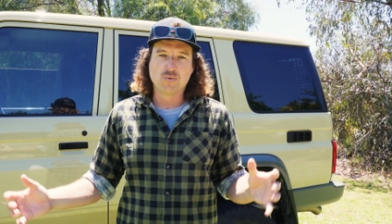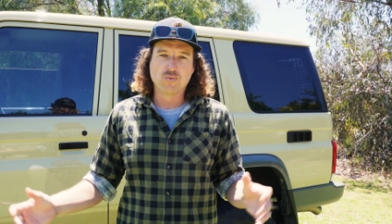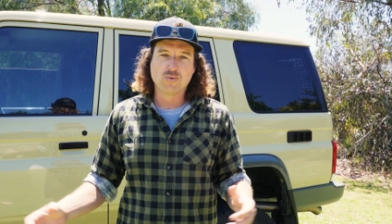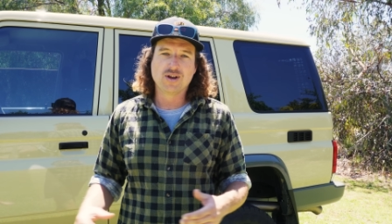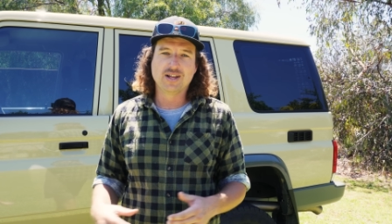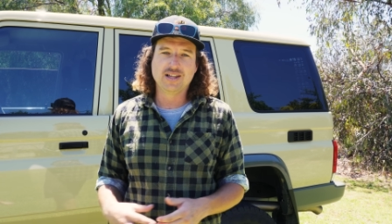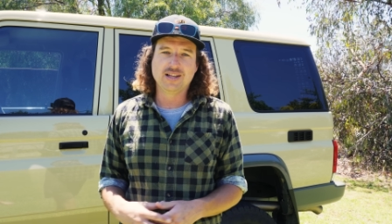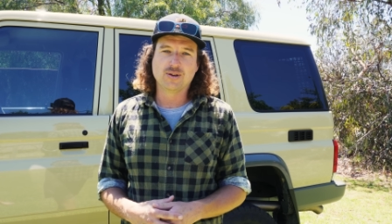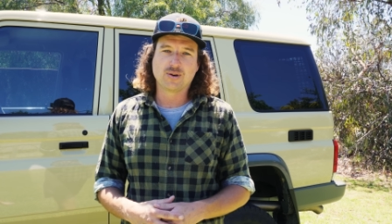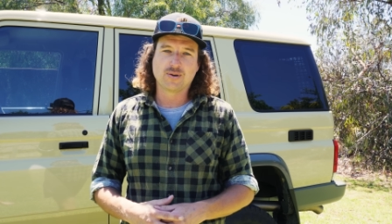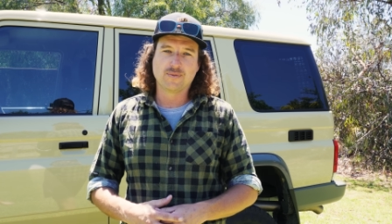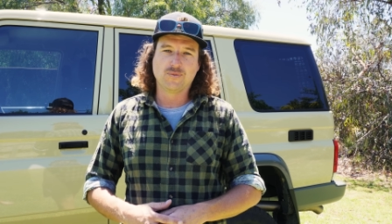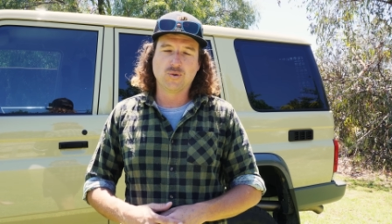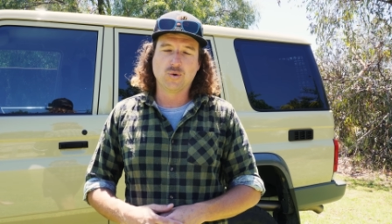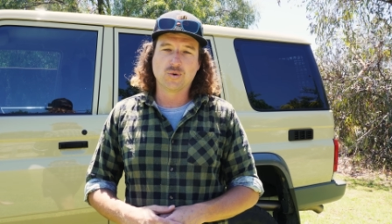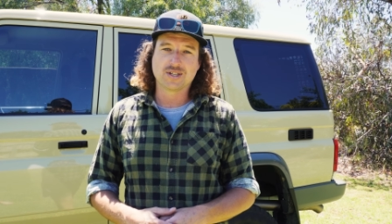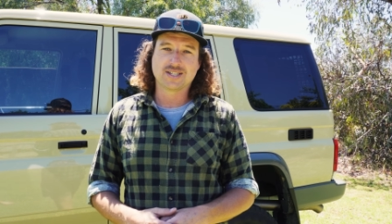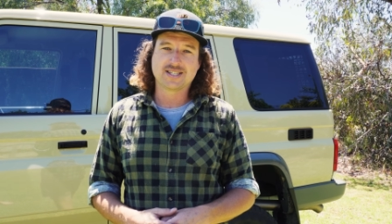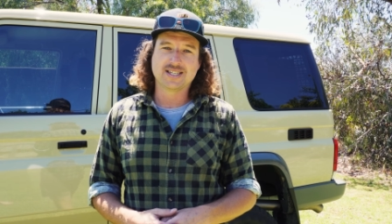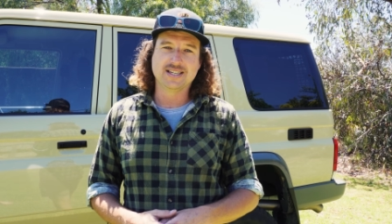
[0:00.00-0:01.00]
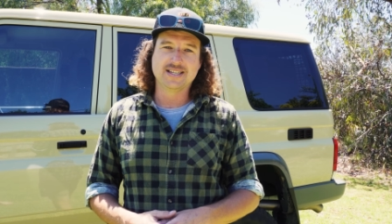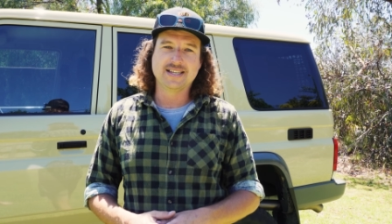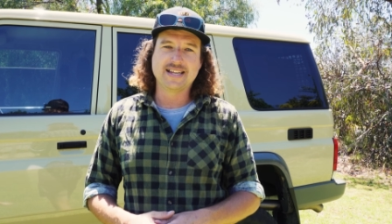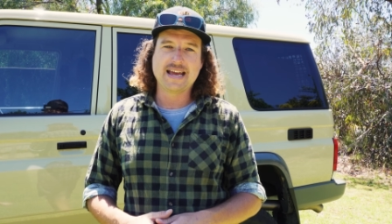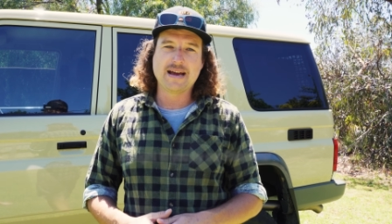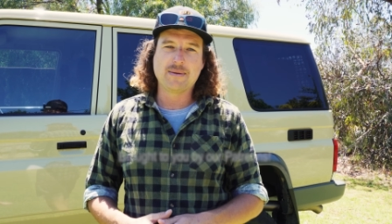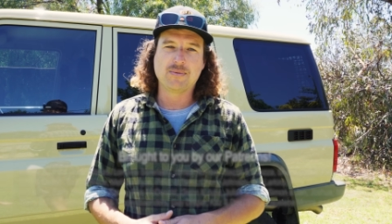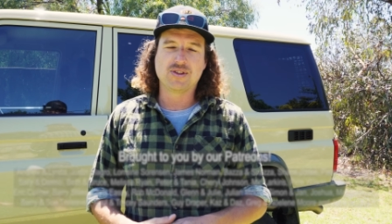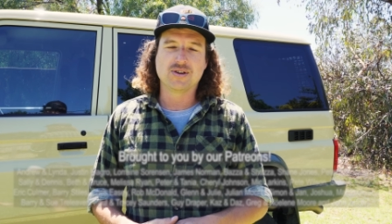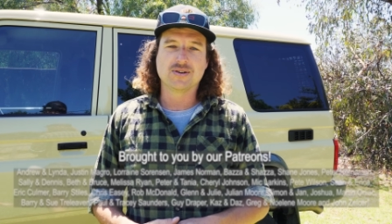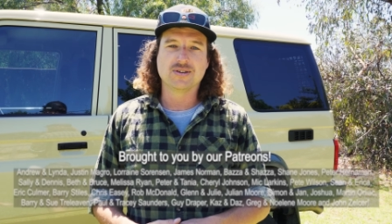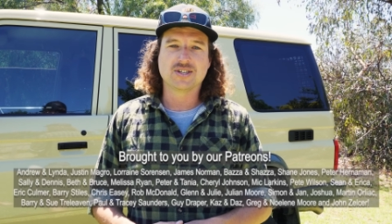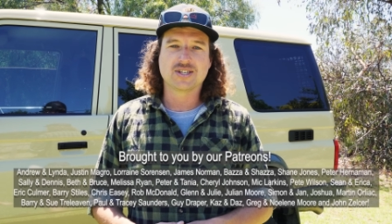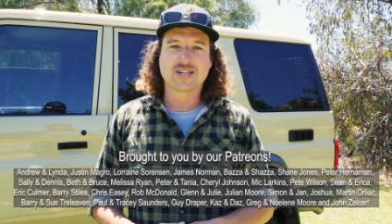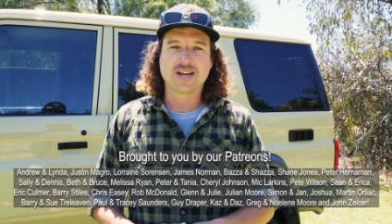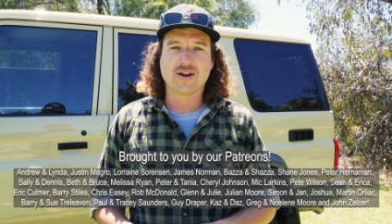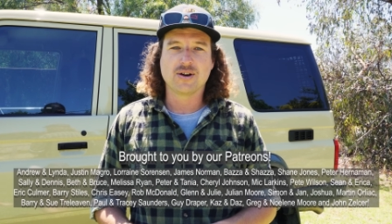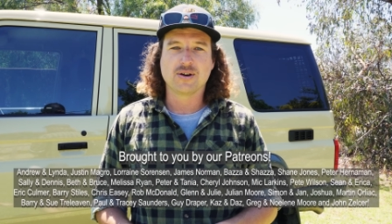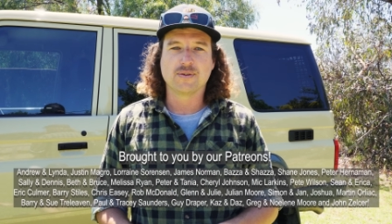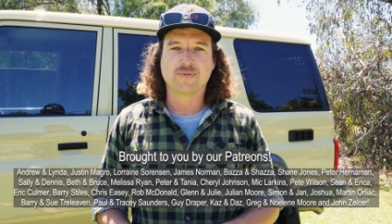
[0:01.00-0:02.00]
really looking forward to sitting down with you and
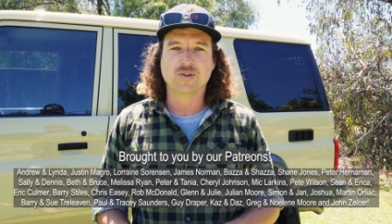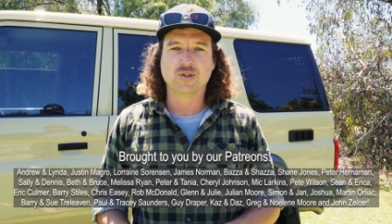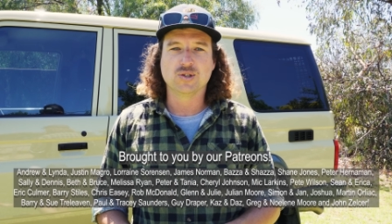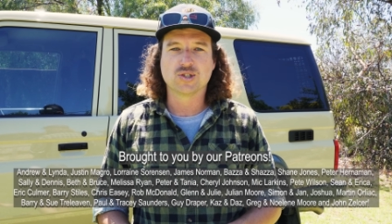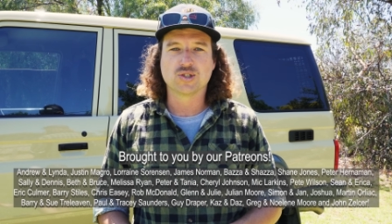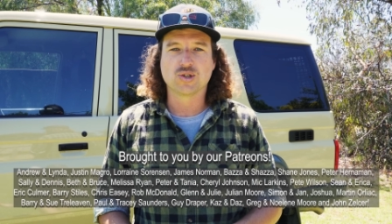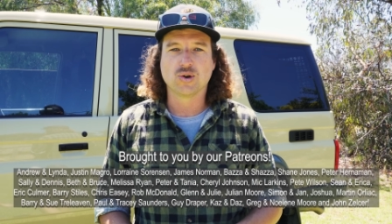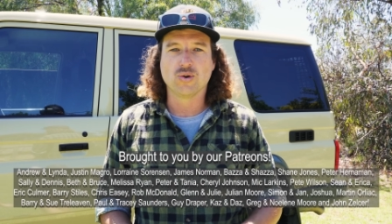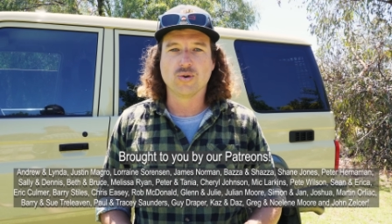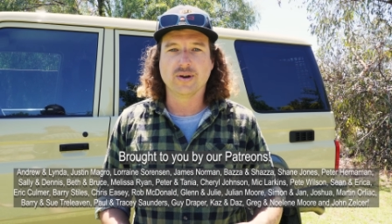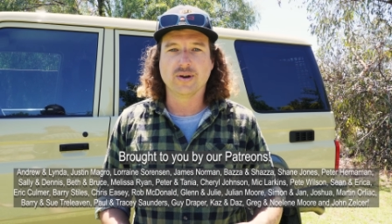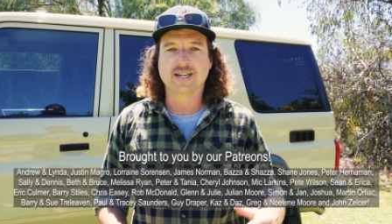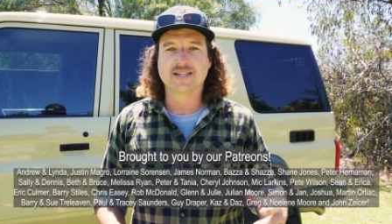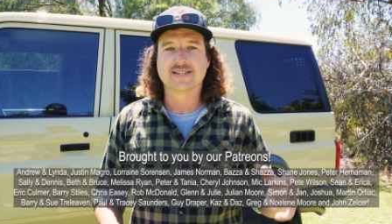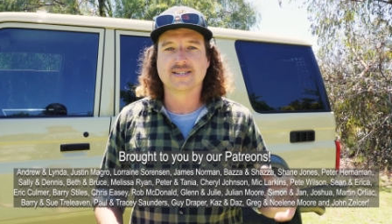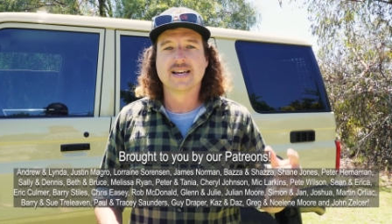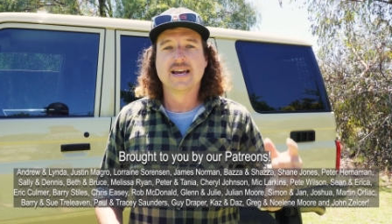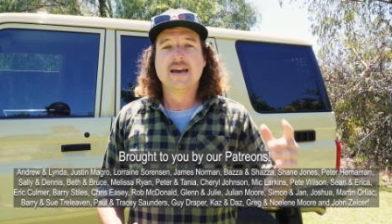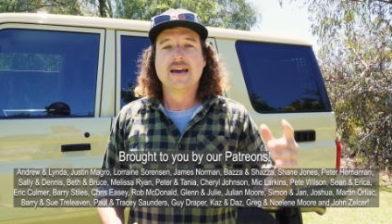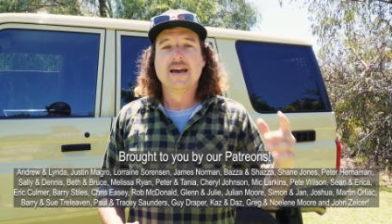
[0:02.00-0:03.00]
sharing a few stories.